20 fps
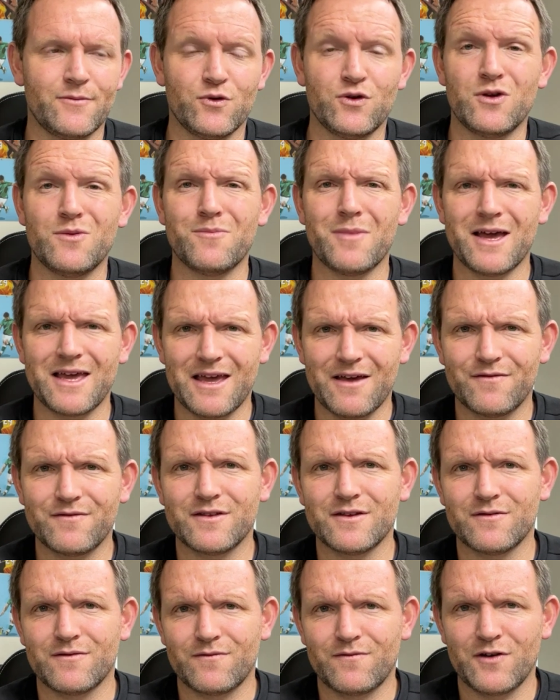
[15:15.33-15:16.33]
you may have
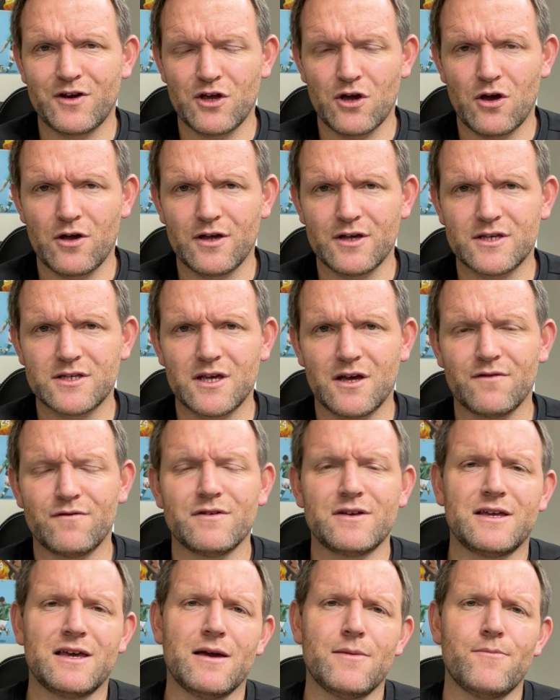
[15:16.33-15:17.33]
to video yourself
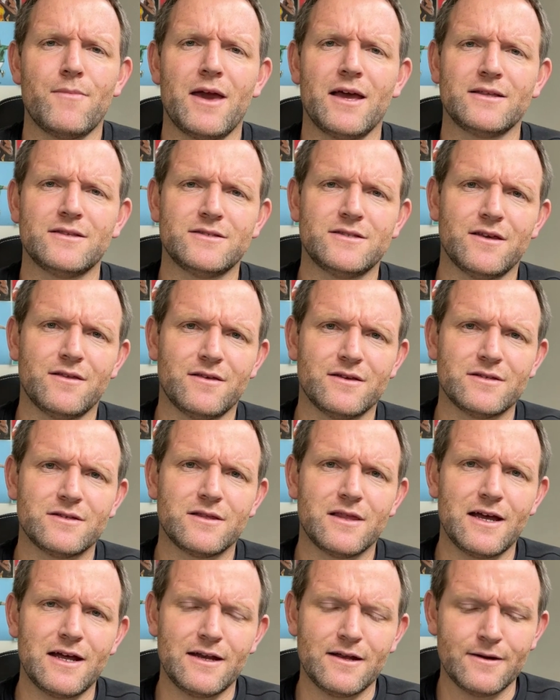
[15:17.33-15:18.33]
and come back to this
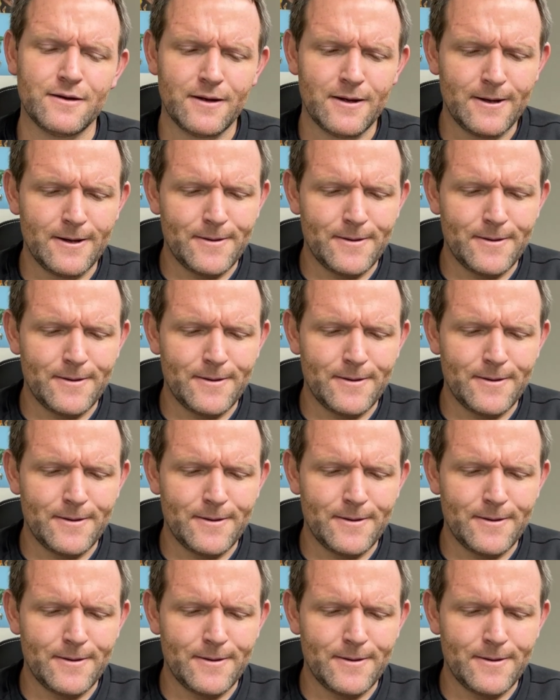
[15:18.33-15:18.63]
later,